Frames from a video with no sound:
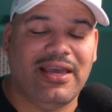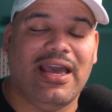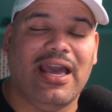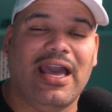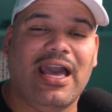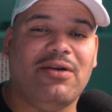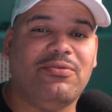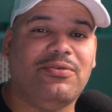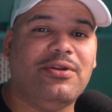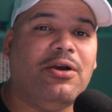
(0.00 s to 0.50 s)

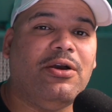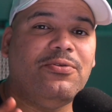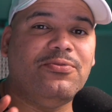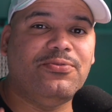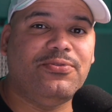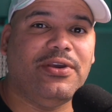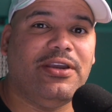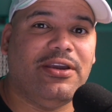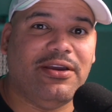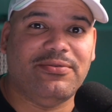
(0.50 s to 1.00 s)
have an
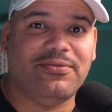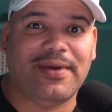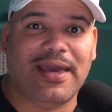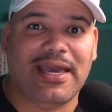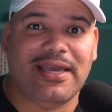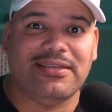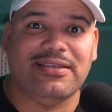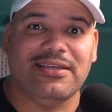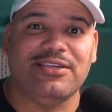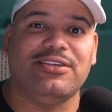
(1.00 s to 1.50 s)
unfair
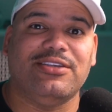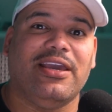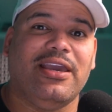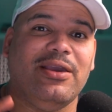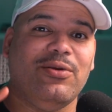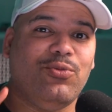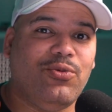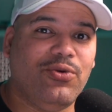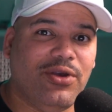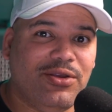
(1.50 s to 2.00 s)
advantage
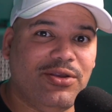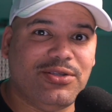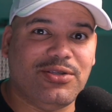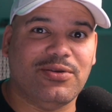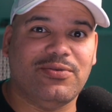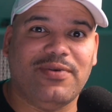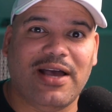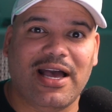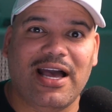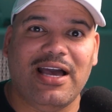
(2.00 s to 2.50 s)
and will
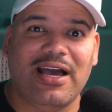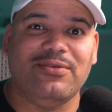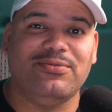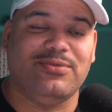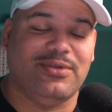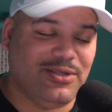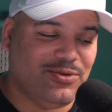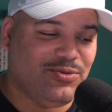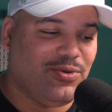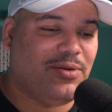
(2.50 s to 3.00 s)
survive
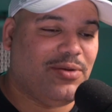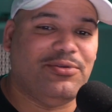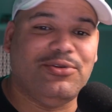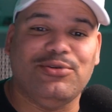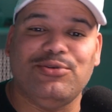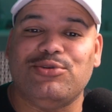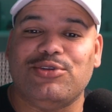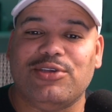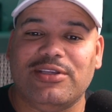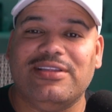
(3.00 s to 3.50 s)
this
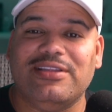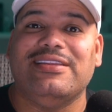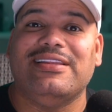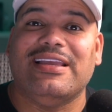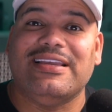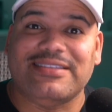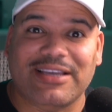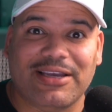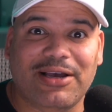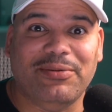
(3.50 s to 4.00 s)
revolution
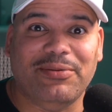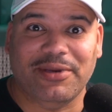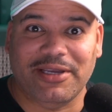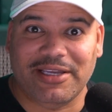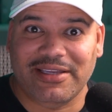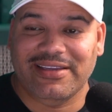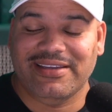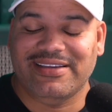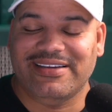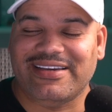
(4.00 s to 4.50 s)
that's coming.
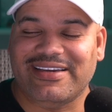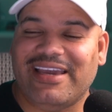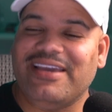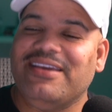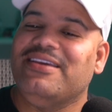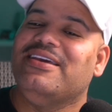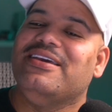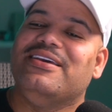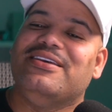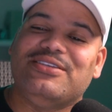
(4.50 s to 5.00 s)
Okay,
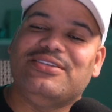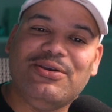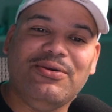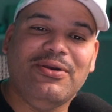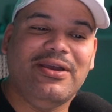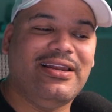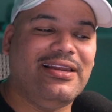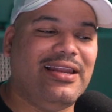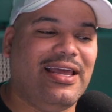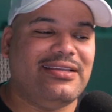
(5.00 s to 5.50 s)
so
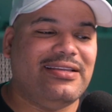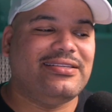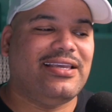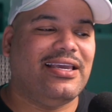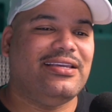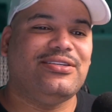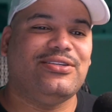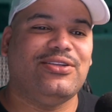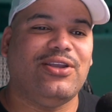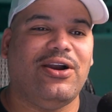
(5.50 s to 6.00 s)
let's
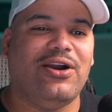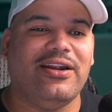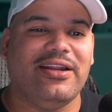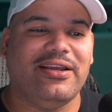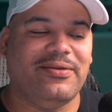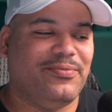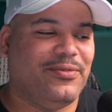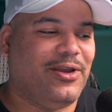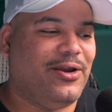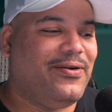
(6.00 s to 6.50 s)
get started.
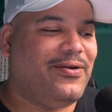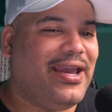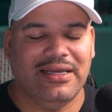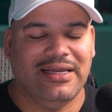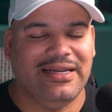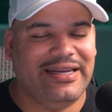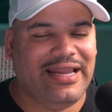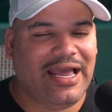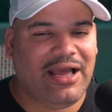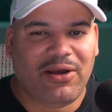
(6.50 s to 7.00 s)
All right,
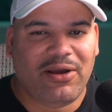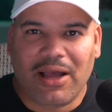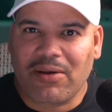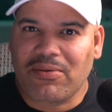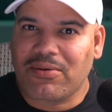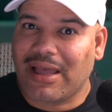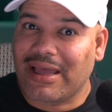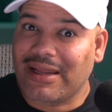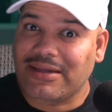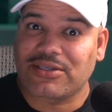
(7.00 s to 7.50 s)
now I'm
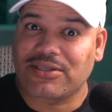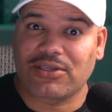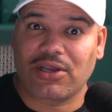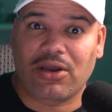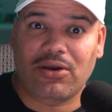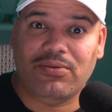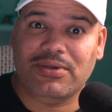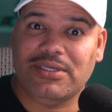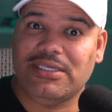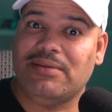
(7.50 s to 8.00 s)
gonna
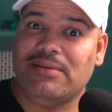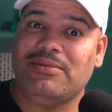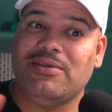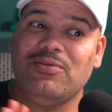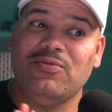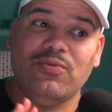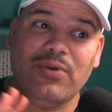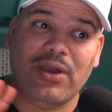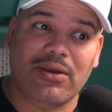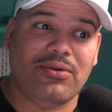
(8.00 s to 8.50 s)
start with
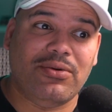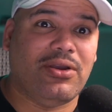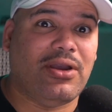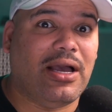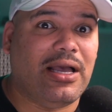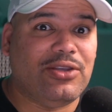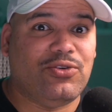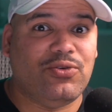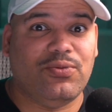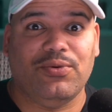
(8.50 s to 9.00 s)
something very
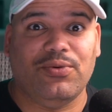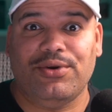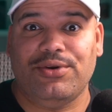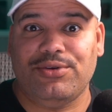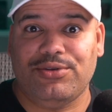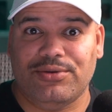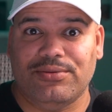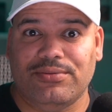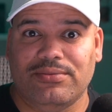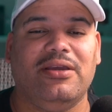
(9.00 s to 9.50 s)

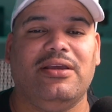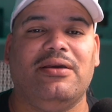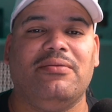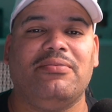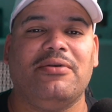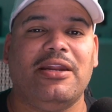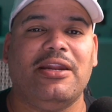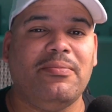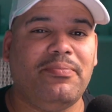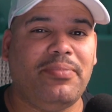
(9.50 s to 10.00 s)
controversial. I'm
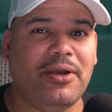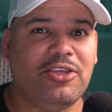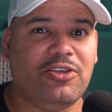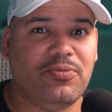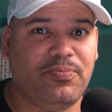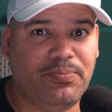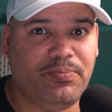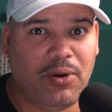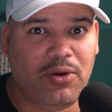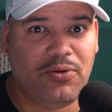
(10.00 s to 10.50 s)
gonna bunch
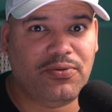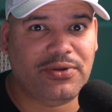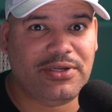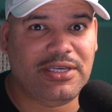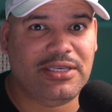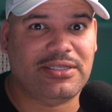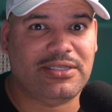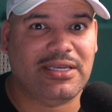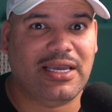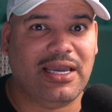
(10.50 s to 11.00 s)
both of
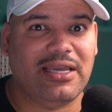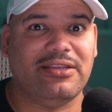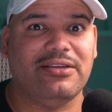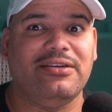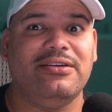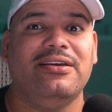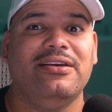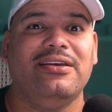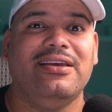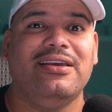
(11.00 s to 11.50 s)
these
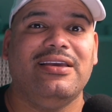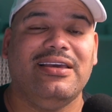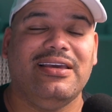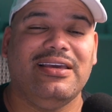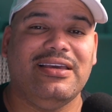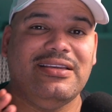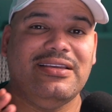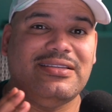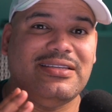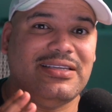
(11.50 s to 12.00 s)
together
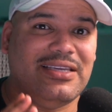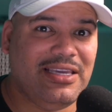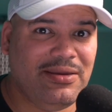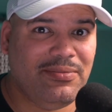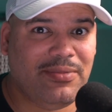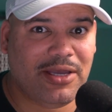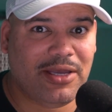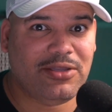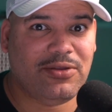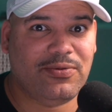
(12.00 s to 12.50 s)
is
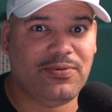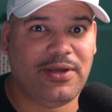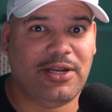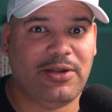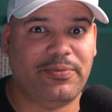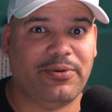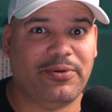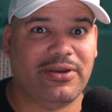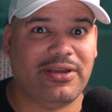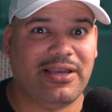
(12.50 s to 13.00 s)
email
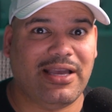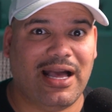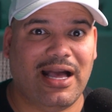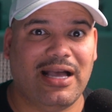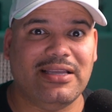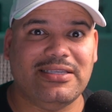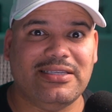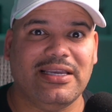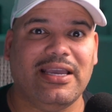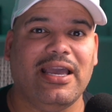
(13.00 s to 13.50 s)
developer and
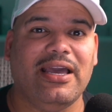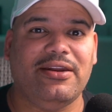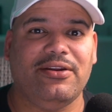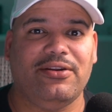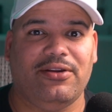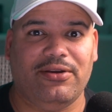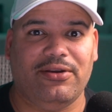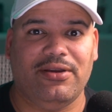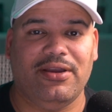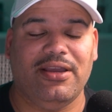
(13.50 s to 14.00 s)
content
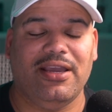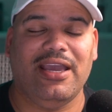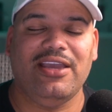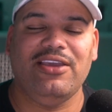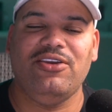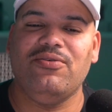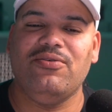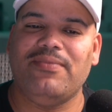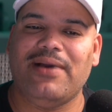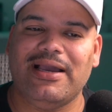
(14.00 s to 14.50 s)
editor. And
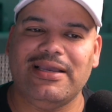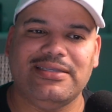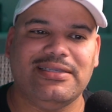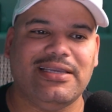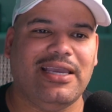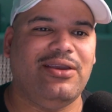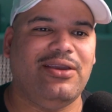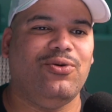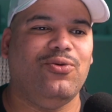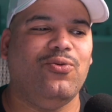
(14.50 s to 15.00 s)
you might
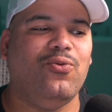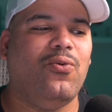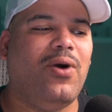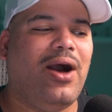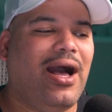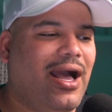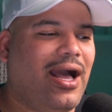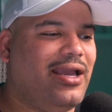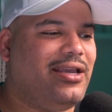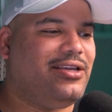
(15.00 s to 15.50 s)
say,
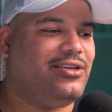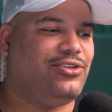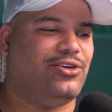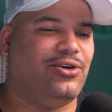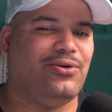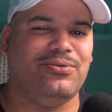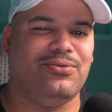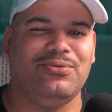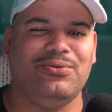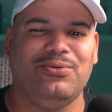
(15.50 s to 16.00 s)
why
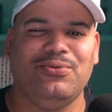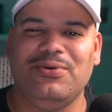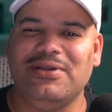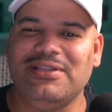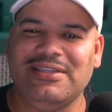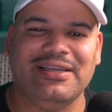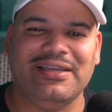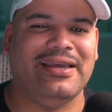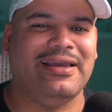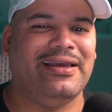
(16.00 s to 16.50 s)
Joe,
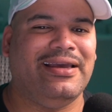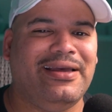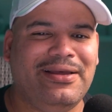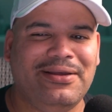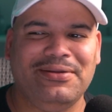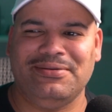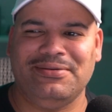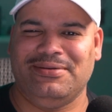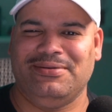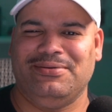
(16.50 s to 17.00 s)
what the
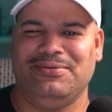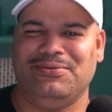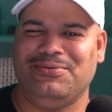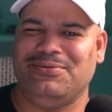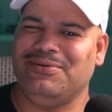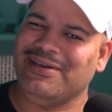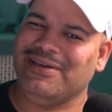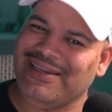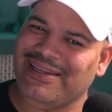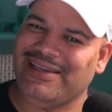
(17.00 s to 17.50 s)
hell?
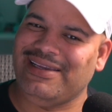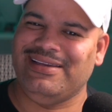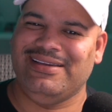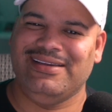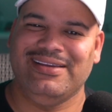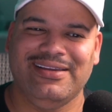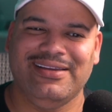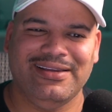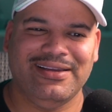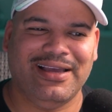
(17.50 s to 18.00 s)

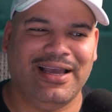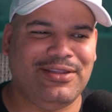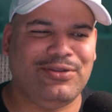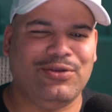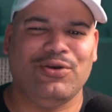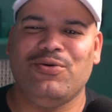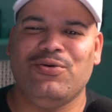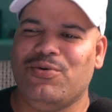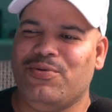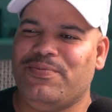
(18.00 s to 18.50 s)
I
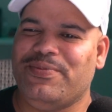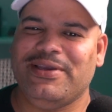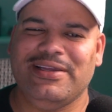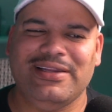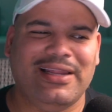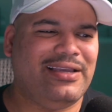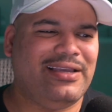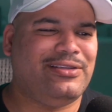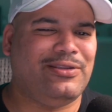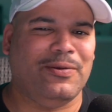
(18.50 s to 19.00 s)
thought it would be
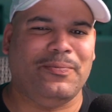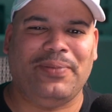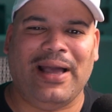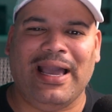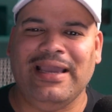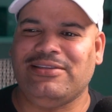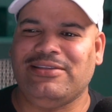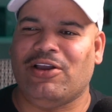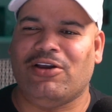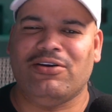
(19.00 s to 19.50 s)
like the
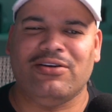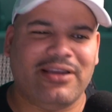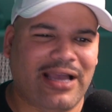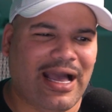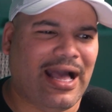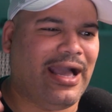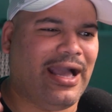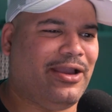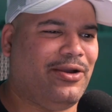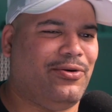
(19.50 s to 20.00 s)
Python
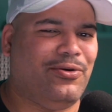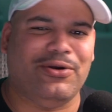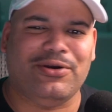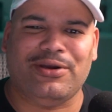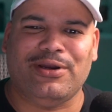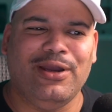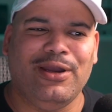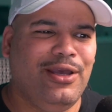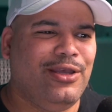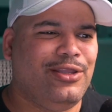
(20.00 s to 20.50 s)
guy
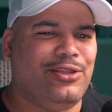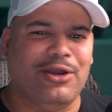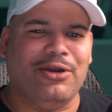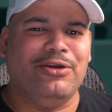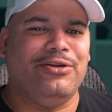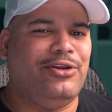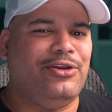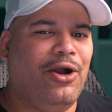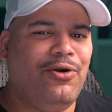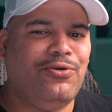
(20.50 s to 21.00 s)
or the
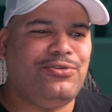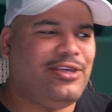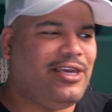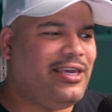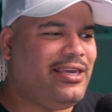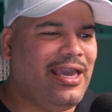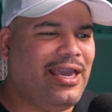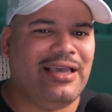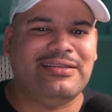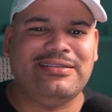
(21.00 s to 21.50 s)

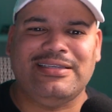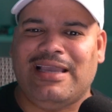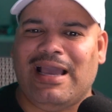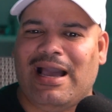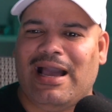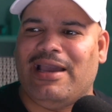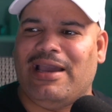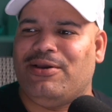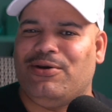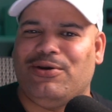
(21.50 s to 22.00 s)
Node.js
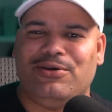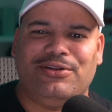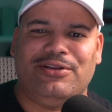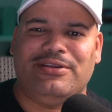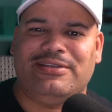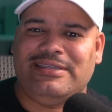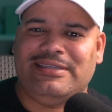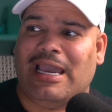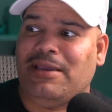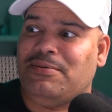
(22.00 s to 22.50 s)
guy or the
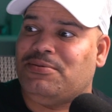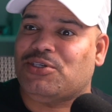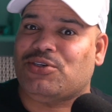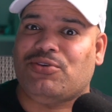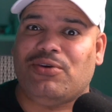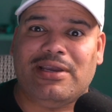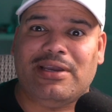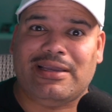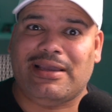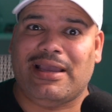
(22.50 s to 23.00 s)

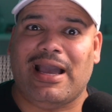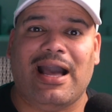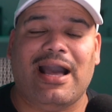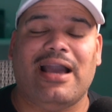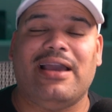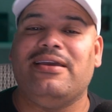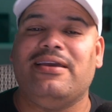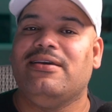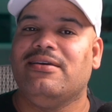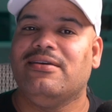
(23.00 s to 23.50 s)
TypeScript
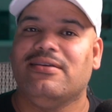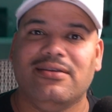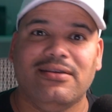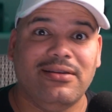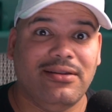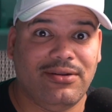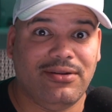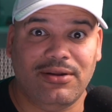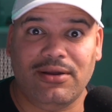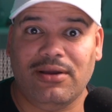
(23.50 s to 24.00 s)
guy.
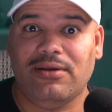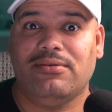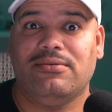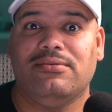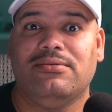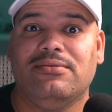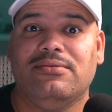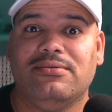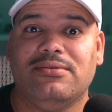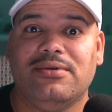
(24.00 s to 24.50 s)
No,
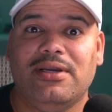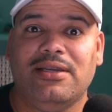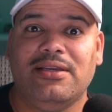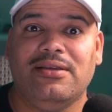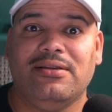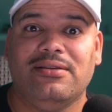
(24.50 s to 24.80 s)
right?